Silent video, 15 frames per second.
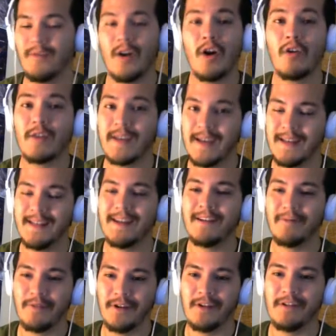Okay,
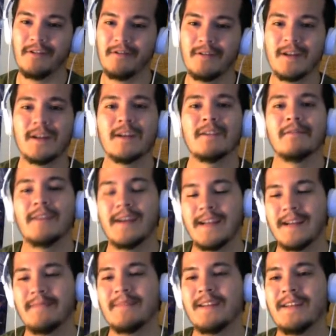there we go. Red
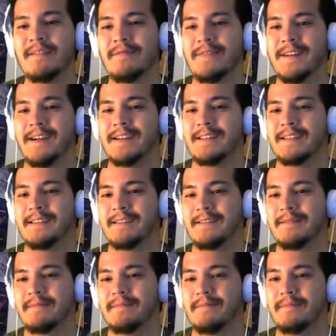M D effect.
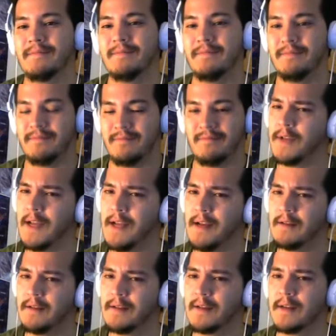Okay.
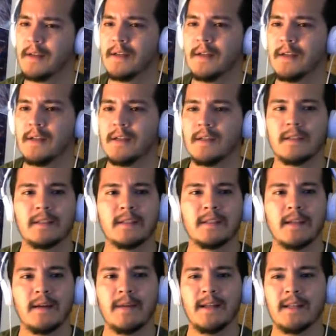
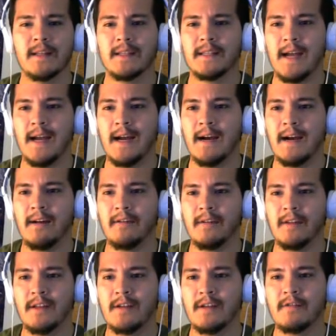Summons
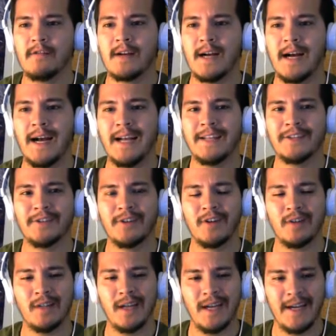out Neo Kaiser
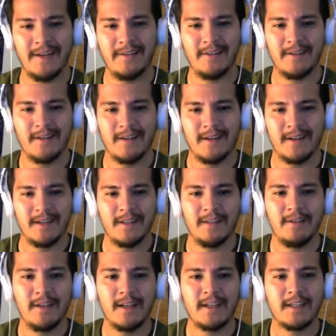Glider.
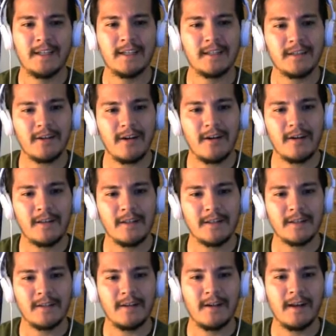You can discard
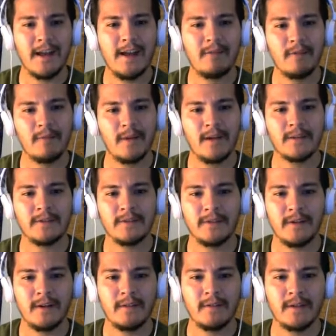this card and one monster,
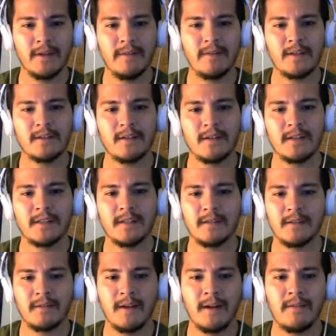target one. If this card is sent
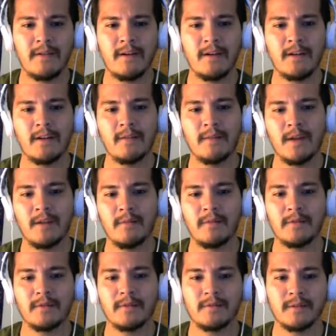to the graveyard, you can make your
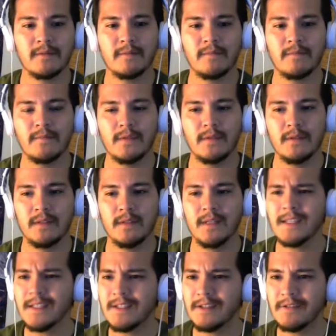opponent's monster. It
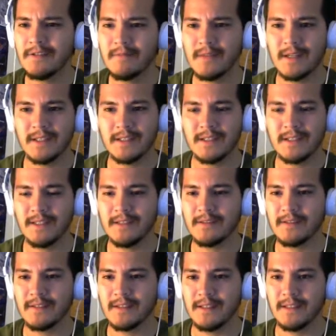doesn't do much.
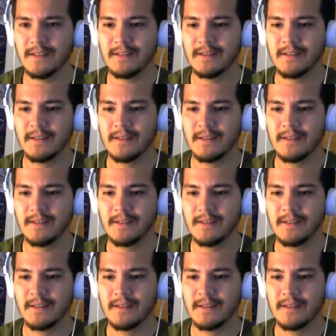Interesting.